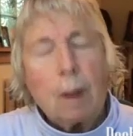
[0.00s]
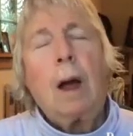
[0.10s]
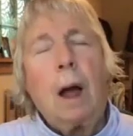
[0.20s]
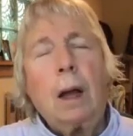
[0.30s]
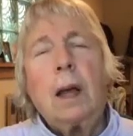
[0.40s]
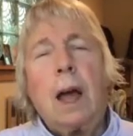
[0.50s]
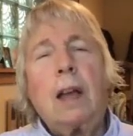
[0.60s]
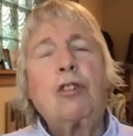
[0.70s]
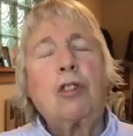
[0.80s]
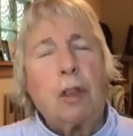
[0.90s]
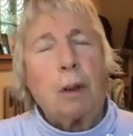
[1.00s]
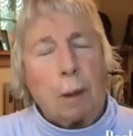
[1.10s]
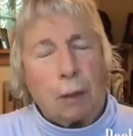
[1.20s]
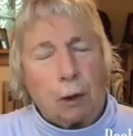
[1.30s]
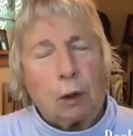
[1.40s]
And ask the
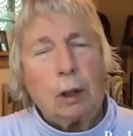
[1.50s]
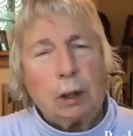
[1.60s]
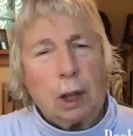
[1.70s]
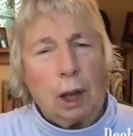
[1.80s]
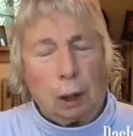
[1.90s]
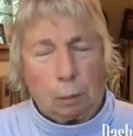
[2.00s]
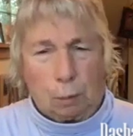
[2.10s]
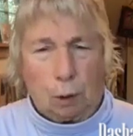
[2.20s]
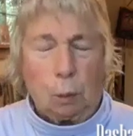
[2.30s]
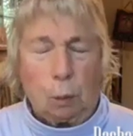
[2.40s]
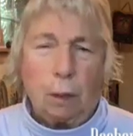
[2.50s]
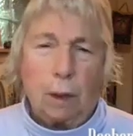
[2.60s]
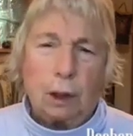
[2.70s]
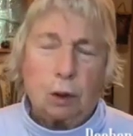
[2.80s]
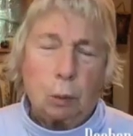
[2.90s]
mother to help you in
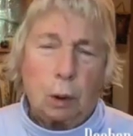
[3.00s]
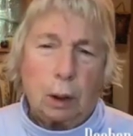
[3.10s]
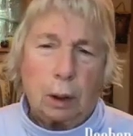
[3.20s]
that way.